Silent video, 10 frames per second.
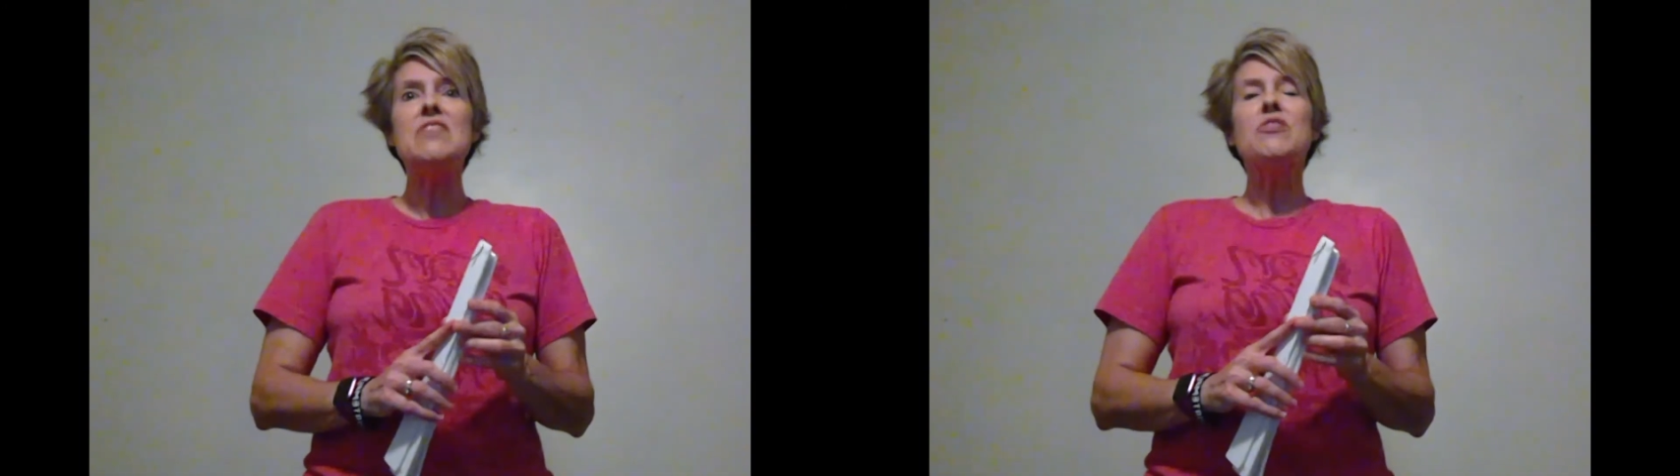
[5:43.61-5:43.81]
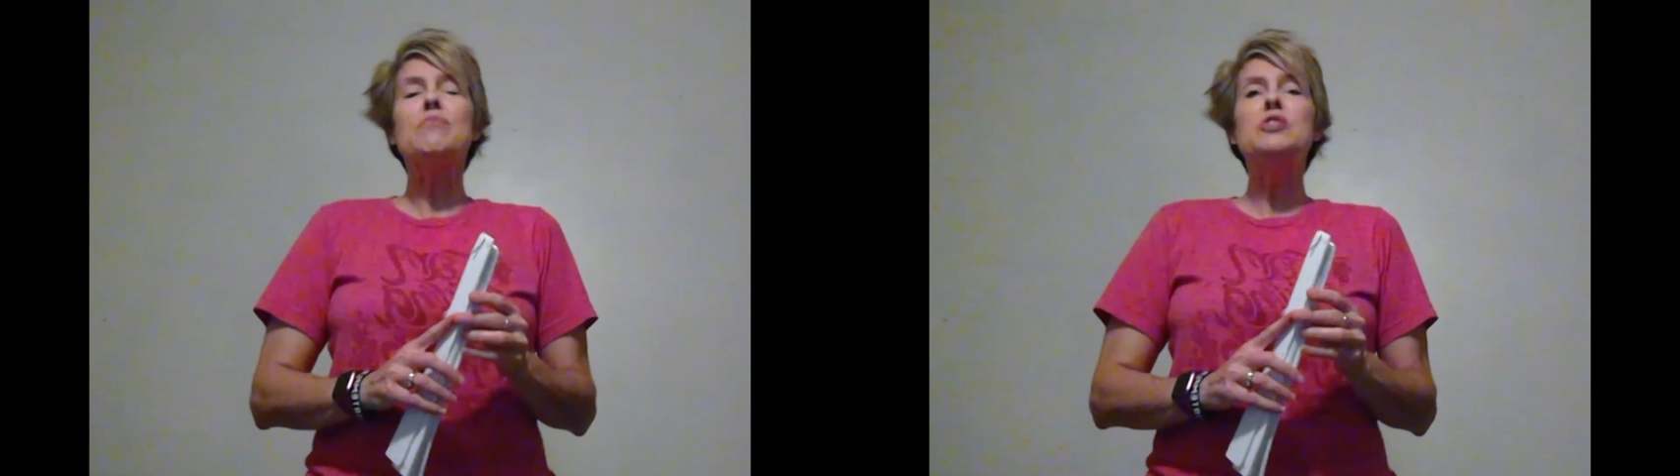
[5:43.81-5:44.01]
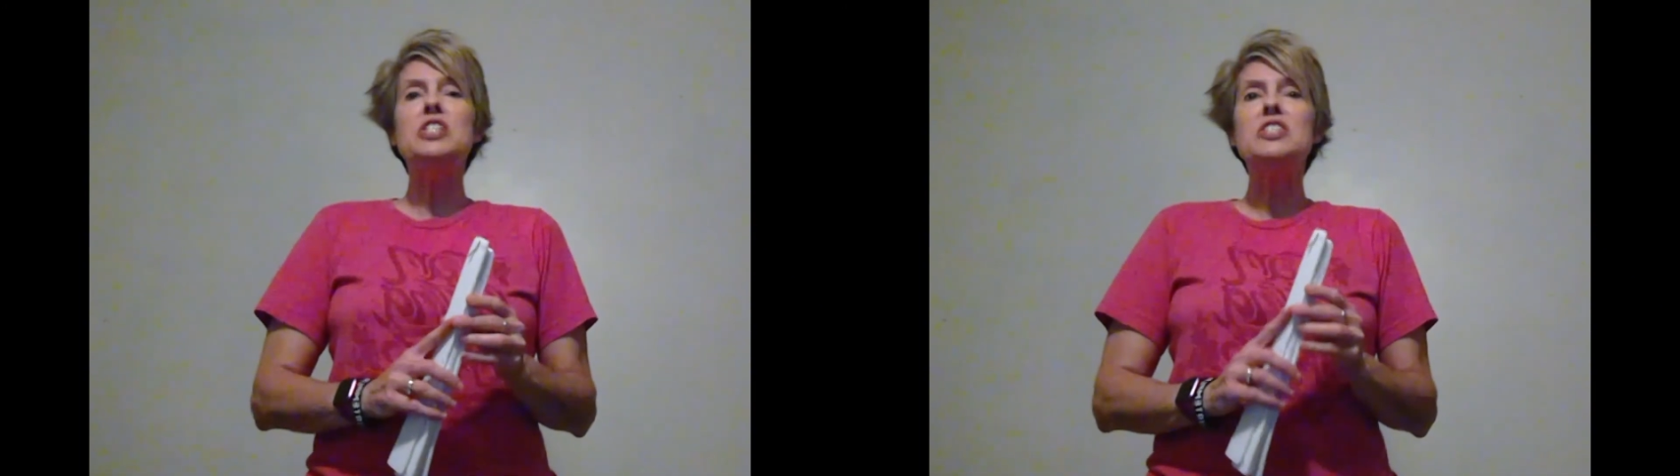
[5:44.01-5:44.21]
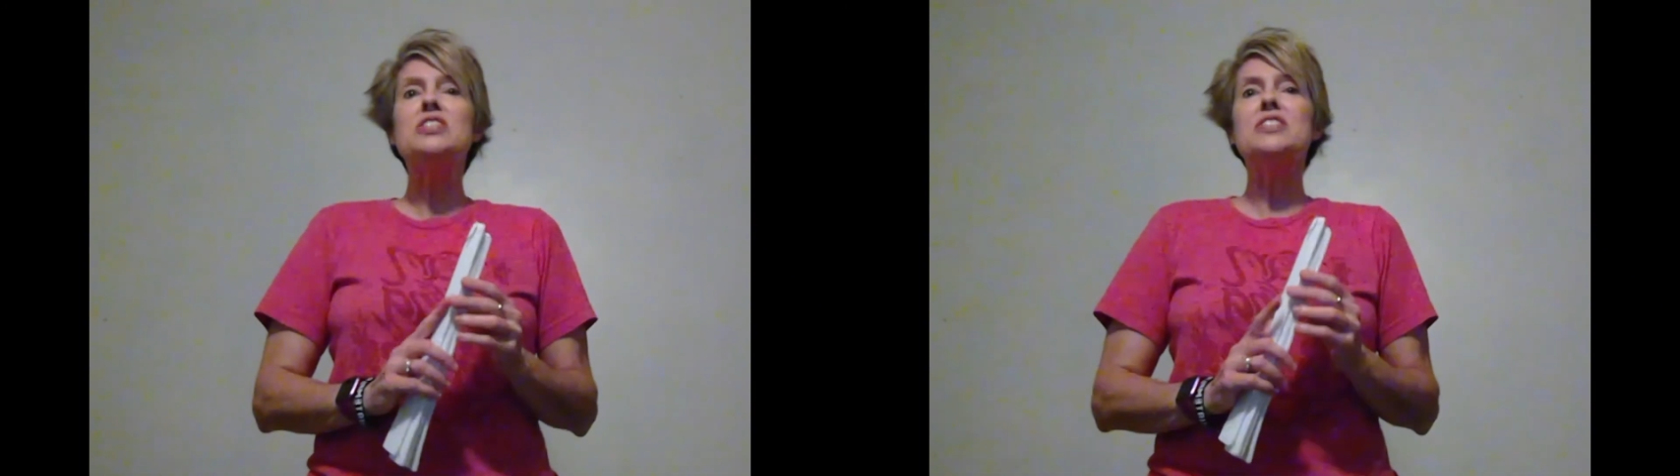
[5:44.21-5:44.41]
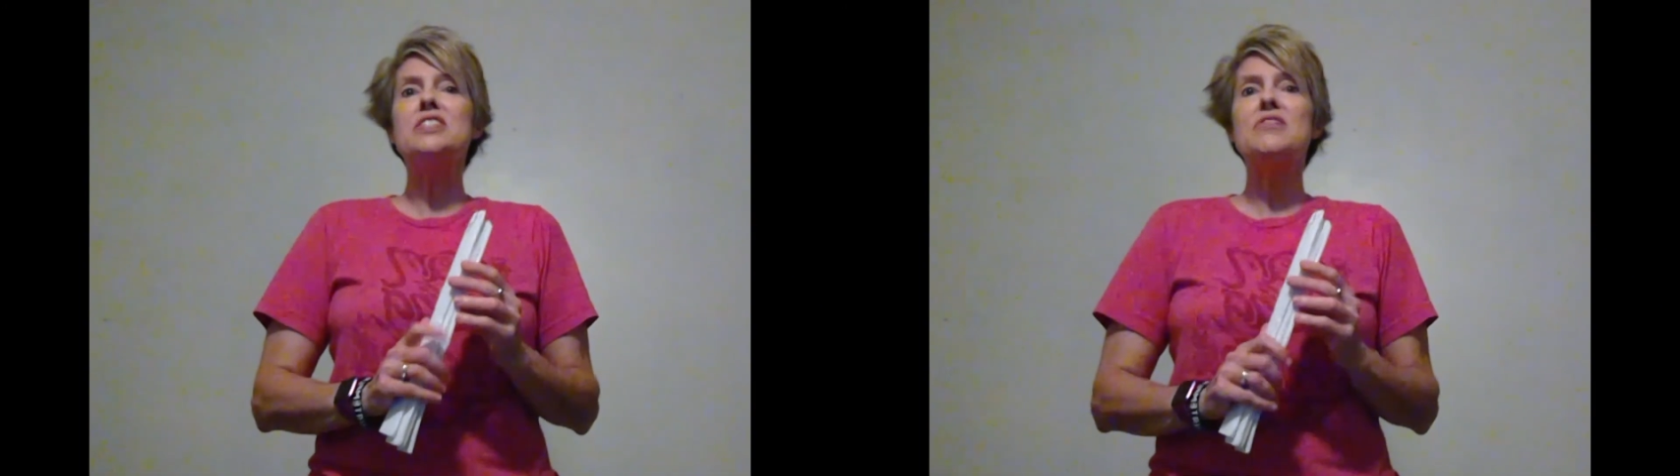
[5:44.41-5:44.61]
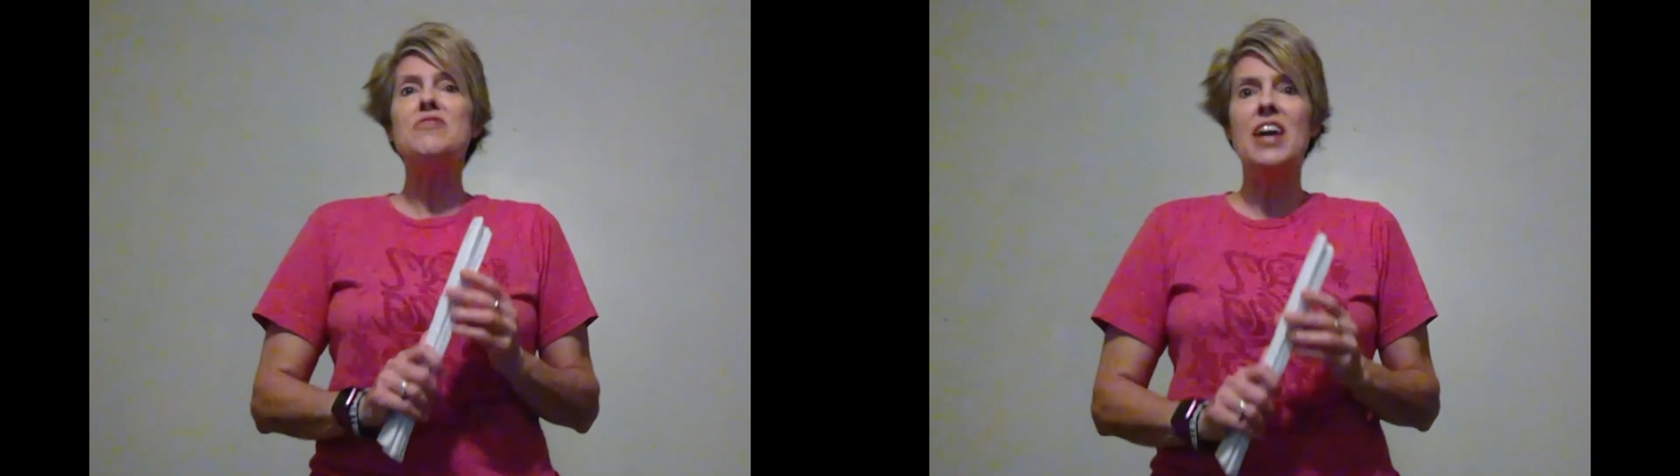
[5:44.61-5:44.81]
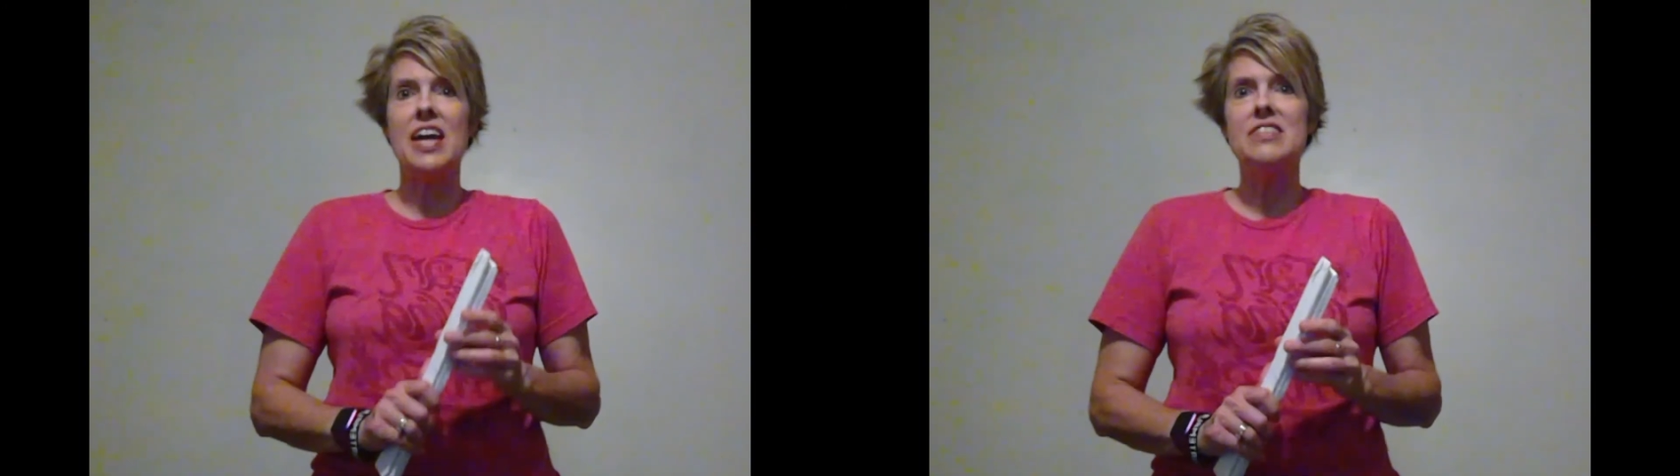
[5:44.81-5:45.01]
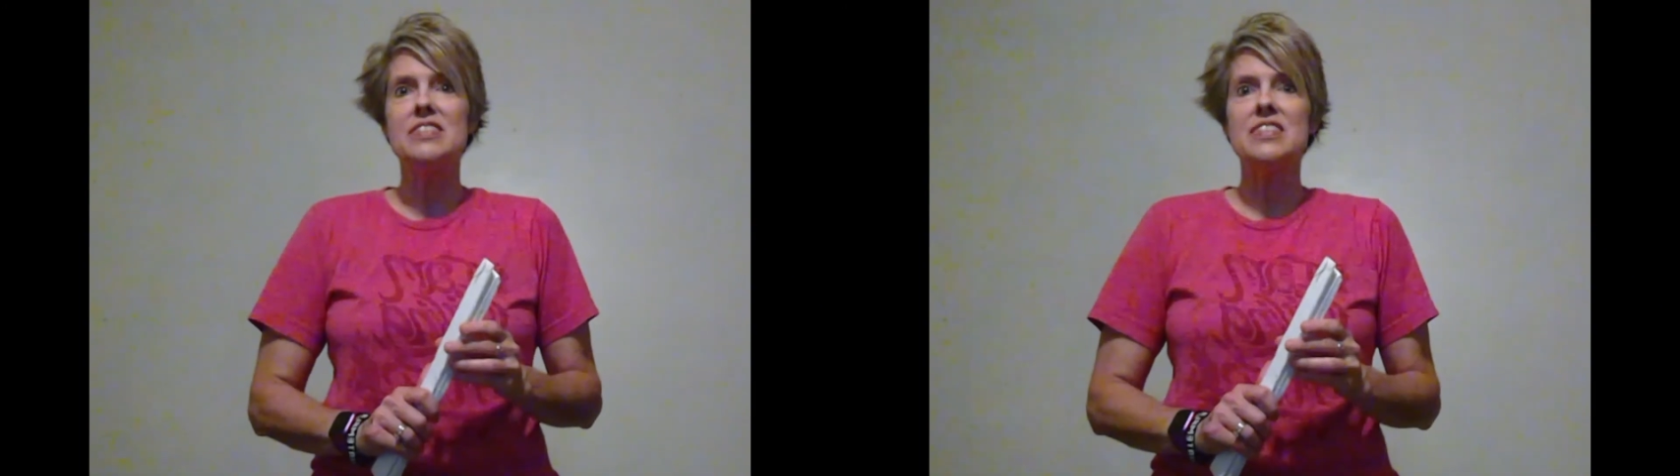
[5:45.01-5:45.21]
from Jesus'
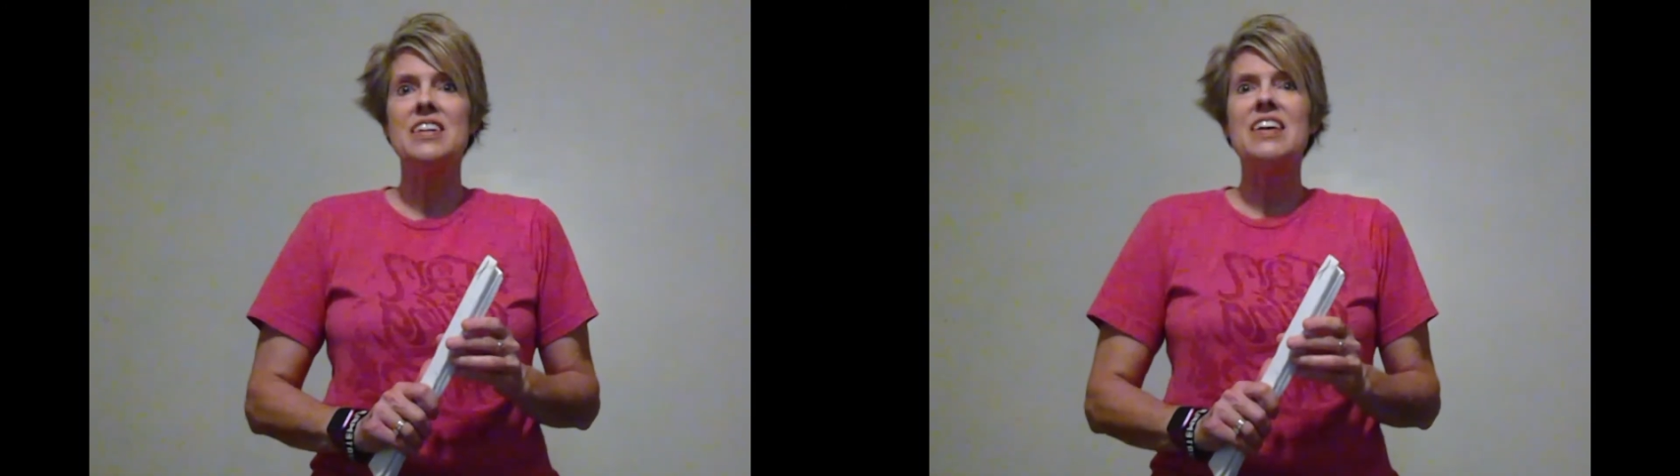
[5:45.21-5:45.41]
face